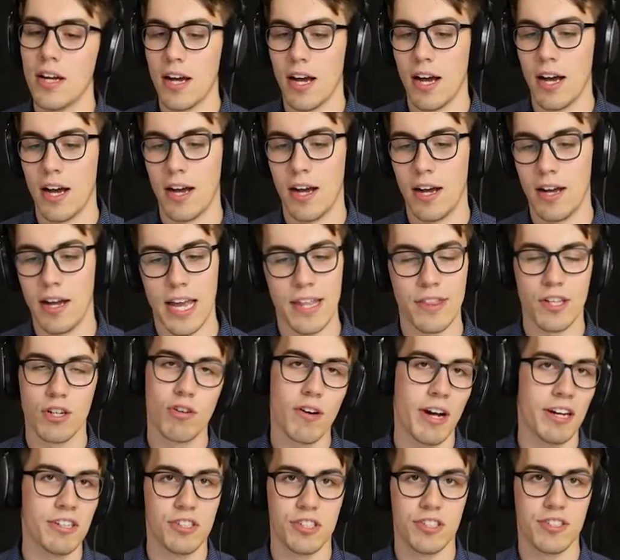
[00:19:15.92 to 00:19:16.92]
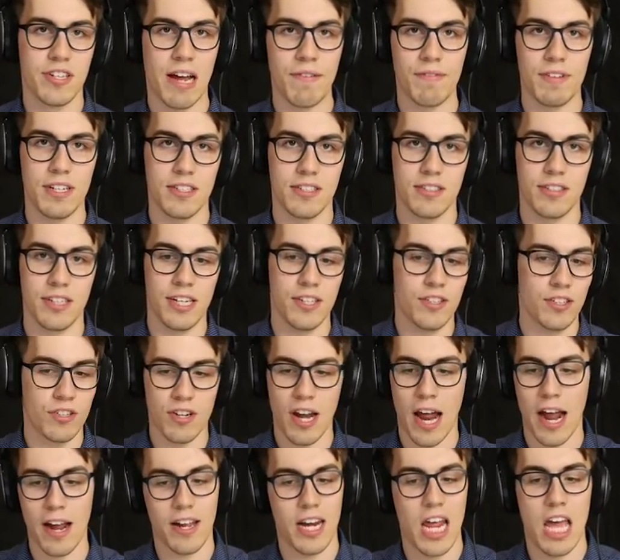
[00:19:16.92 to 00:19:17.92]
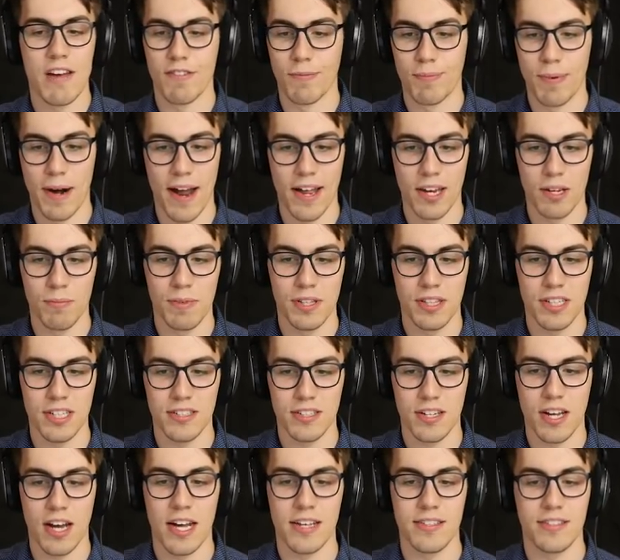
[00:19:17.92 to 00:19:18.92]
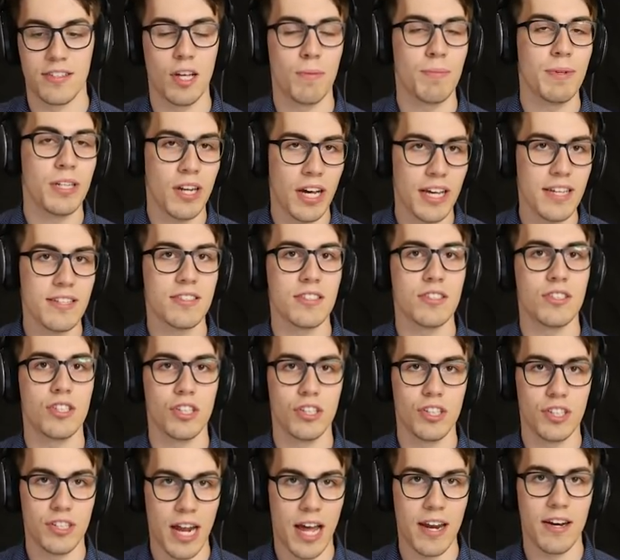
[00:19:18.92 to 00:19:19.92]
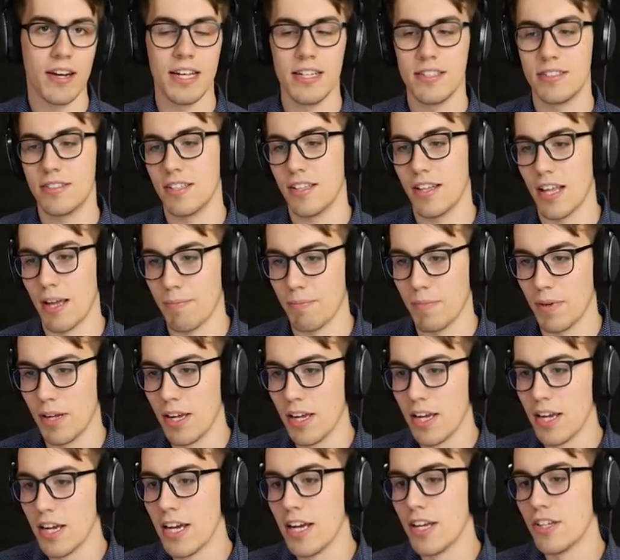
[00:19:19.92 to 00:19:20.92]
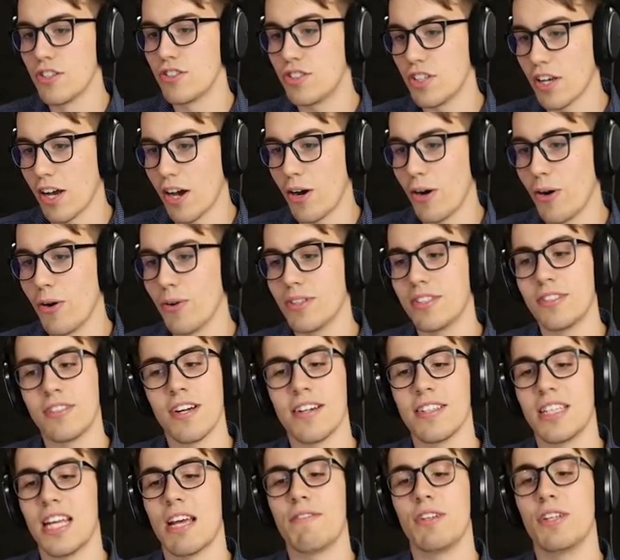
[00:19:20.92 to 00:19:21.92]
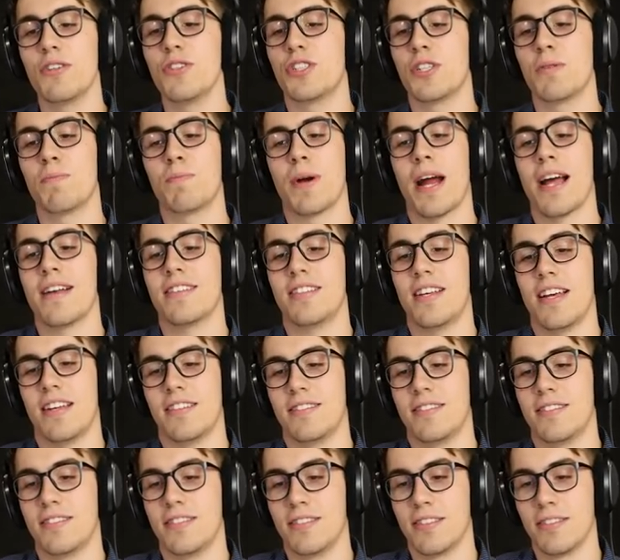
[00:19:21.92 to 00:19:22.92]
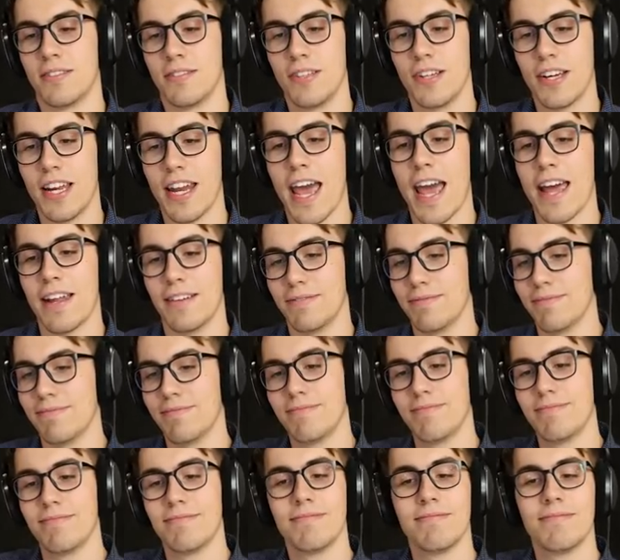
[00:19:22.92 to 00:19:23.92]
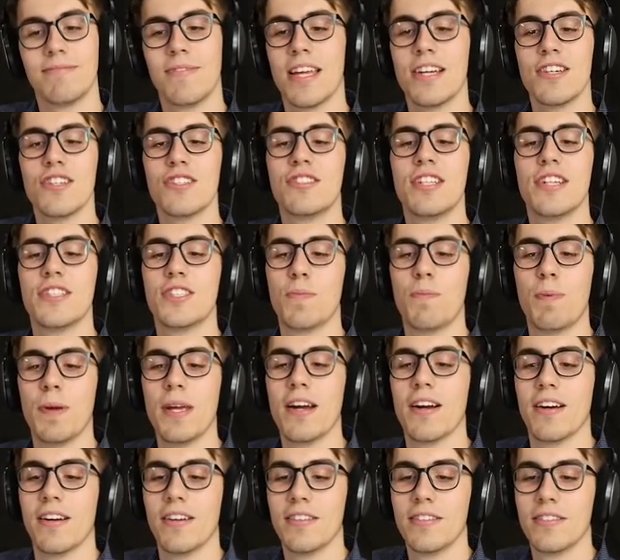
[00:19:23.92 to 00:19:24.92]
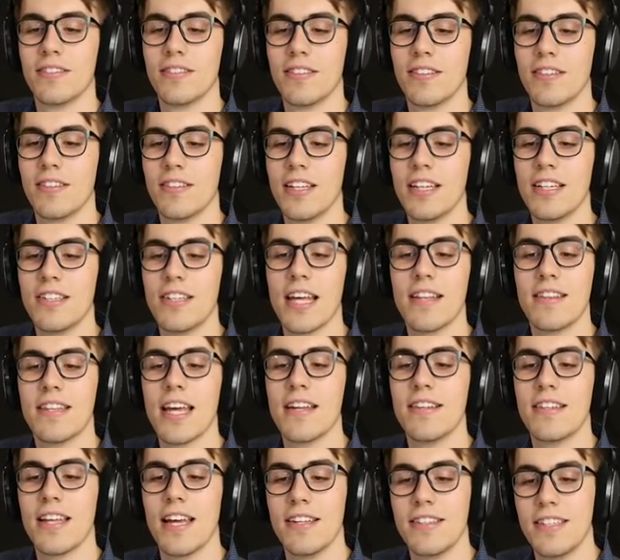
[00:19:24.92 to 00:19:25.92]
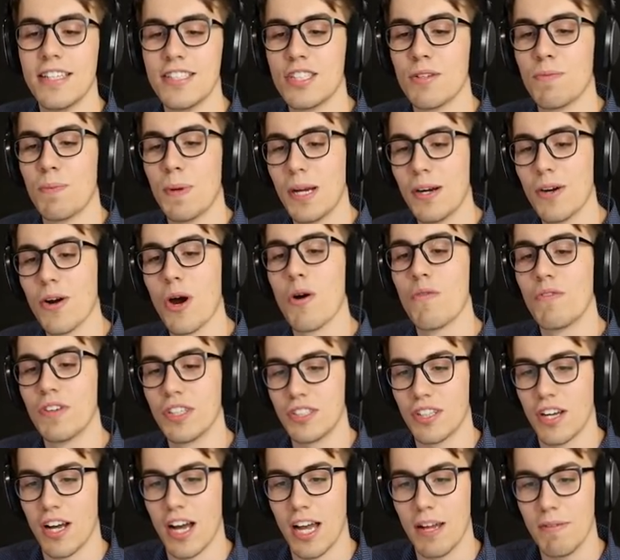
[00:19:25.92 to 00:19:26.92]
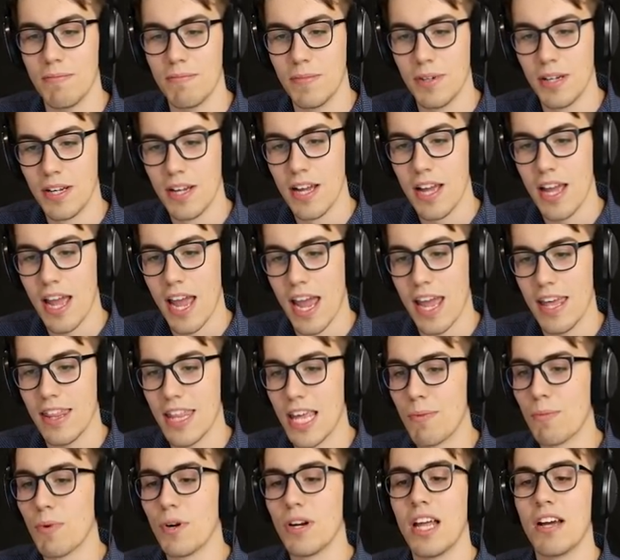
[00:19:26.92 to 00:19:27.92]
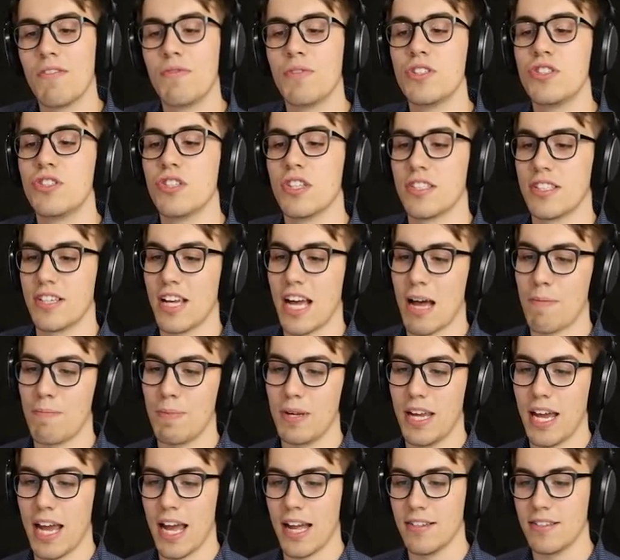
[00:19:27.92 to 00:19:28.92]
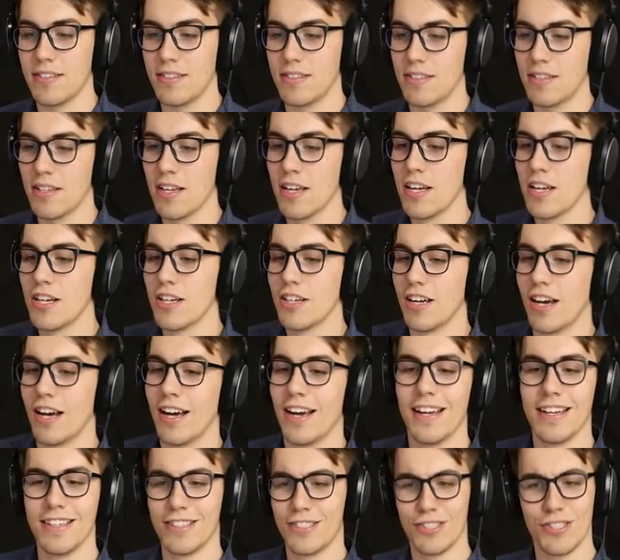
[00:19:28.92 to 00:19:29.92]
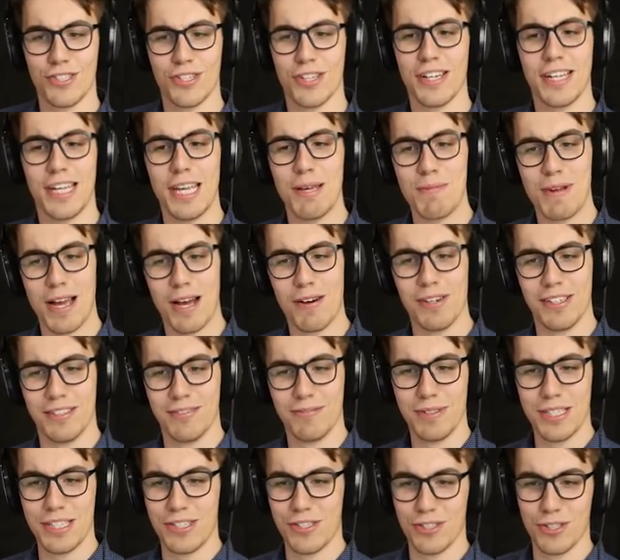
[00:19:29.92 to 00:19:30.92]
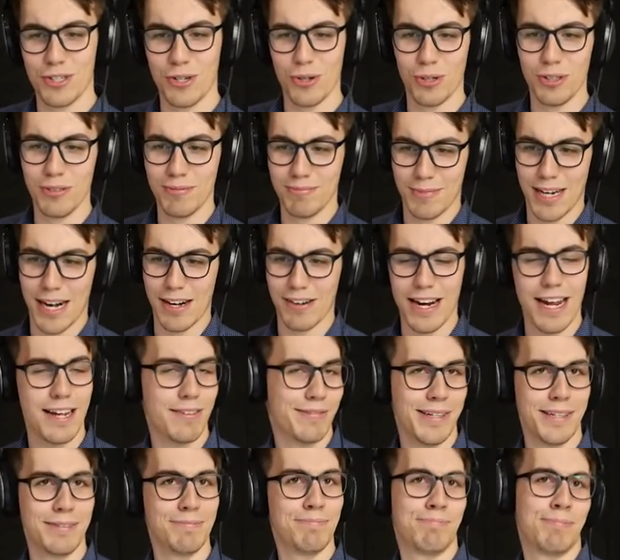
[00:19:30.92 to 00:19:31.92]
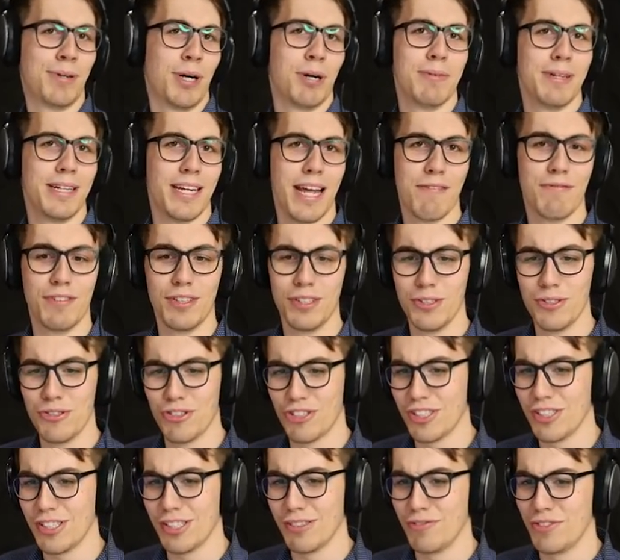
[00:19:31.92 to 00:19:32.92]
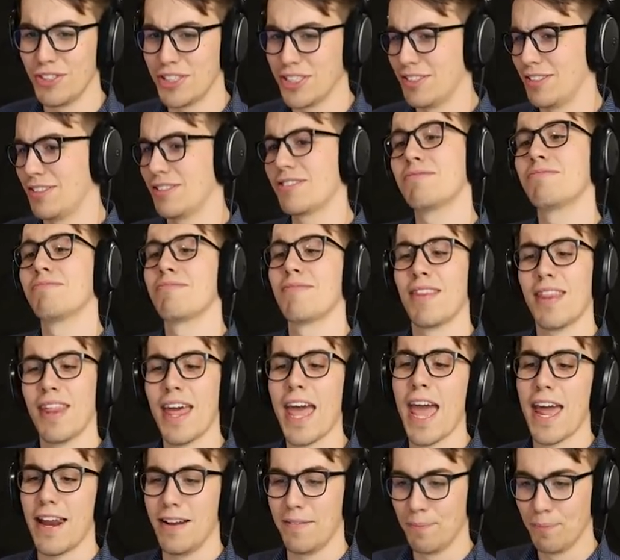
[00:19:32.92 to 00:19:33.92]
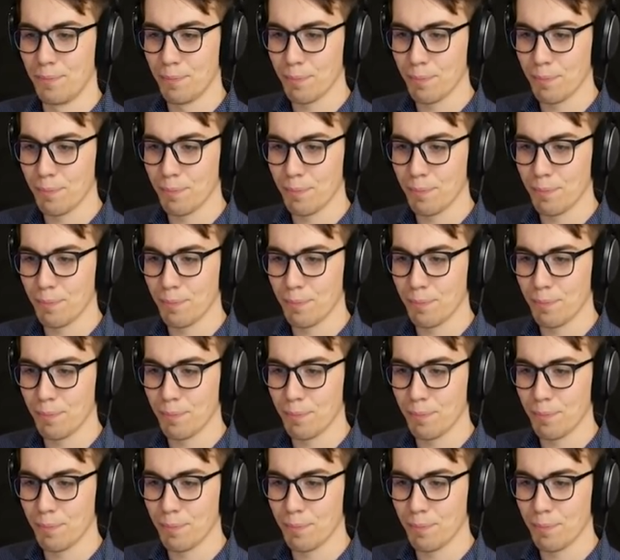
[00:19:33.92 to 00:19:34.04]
Uh, and the Grudgers, obviously, they're not going to have a problem with these guys. They'll be nice until you're not nice to them. So, start the evolution process. Look at that. They just disappear. They, they, they, they disappear over time, and then we're left with just copycats. Uh, and it's just going to keep going, which is cool. All right, well, permanent evolution of just that.